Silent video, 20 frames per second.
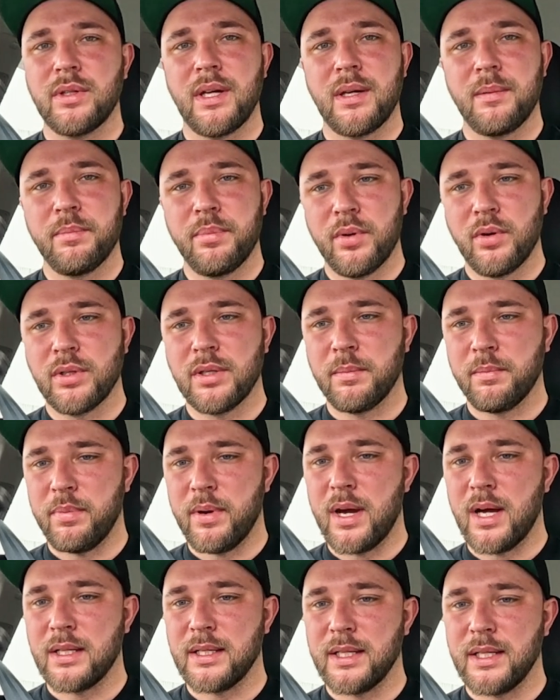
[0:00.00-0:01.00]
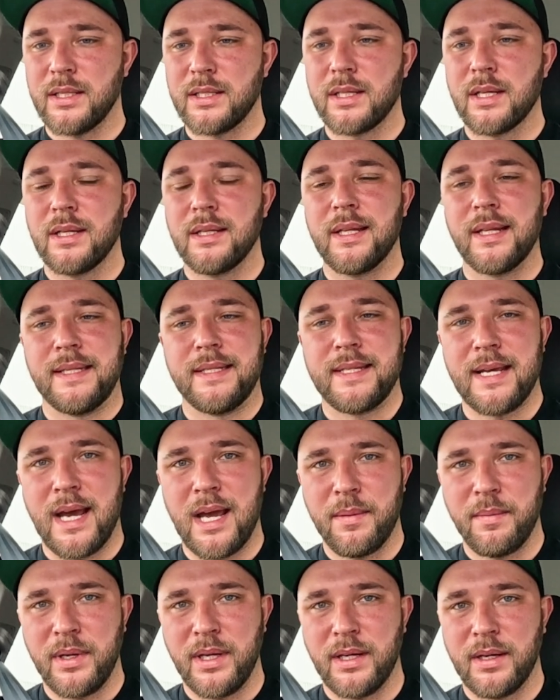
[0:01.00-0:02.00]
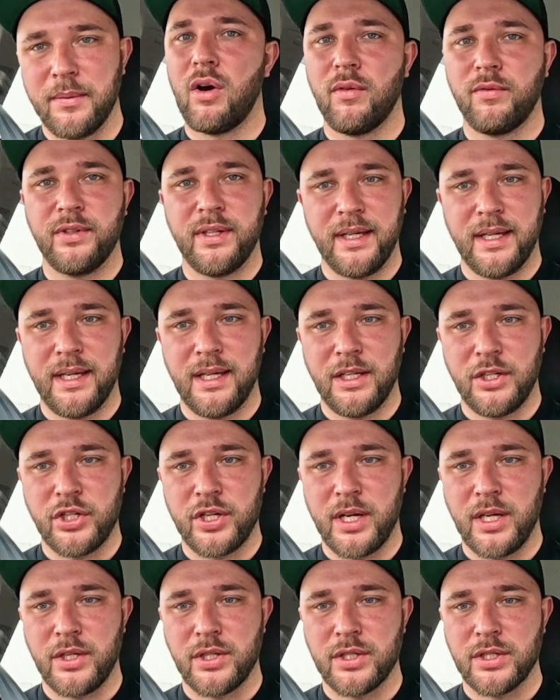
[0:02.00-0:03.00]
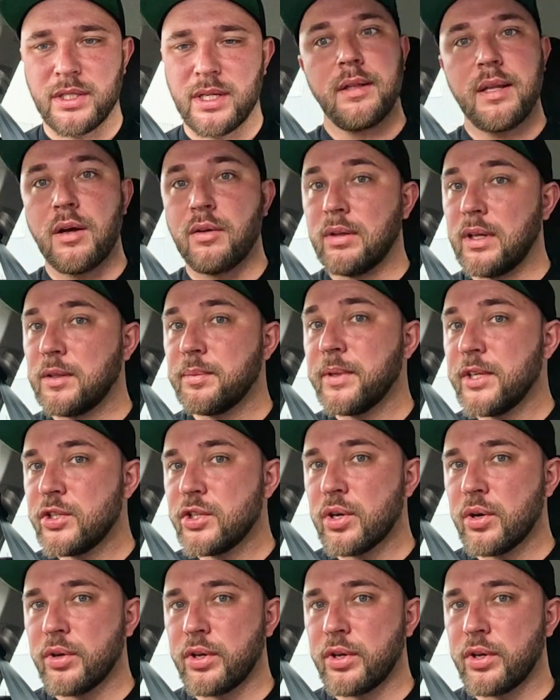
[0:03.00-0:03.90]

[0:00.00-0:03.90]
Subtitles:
the important part is the timing of the gear changes. Now let me show